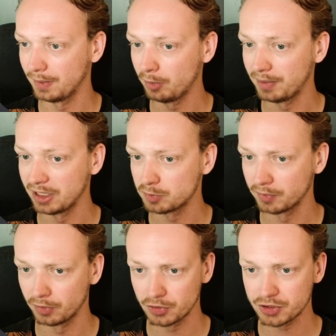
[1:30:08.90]
page, but
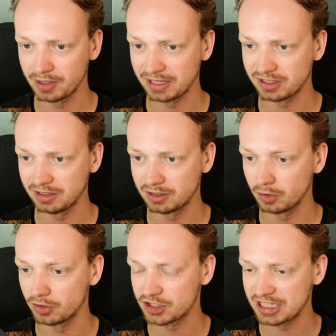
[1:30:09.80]
we're also getting
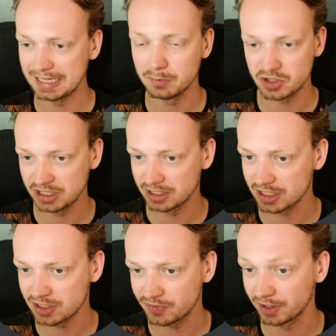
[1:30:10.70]
the same
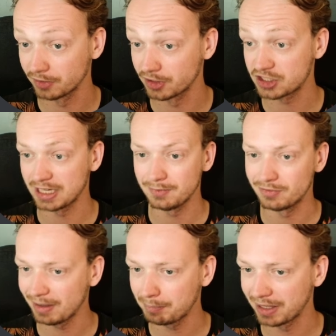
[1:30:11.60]
CSS file, the same
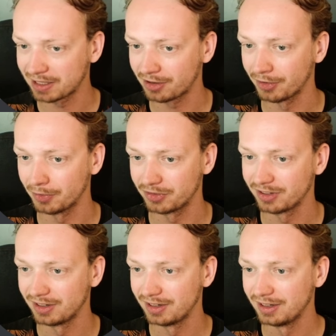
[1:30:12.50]
Webpack code,
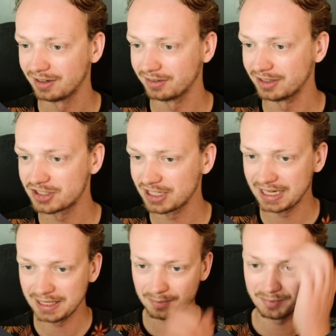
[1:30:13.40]
the
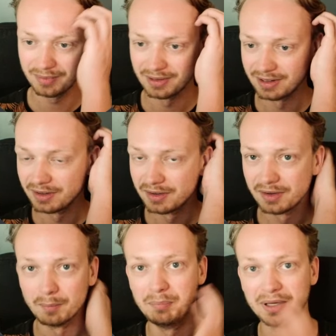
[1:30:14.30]
same
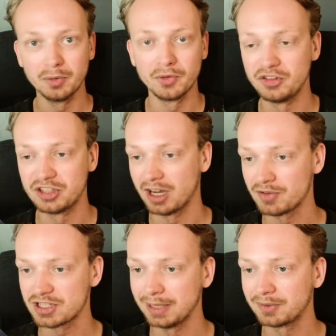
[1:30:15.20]
build
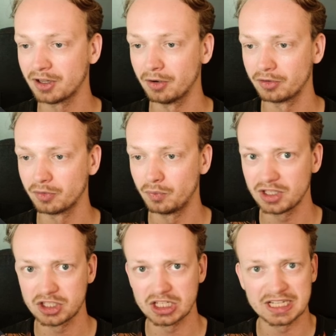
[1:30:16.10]
JavaScript code,
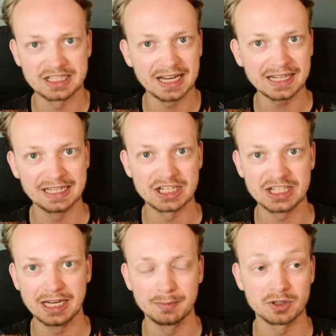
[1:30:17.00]
which is exactly the
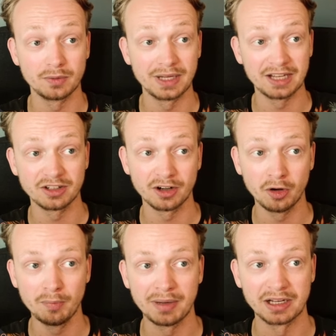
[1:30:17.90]
same as what we had in our
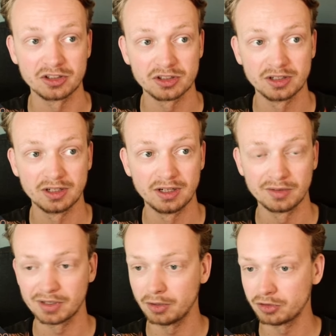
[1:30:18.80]
home page. If I go to the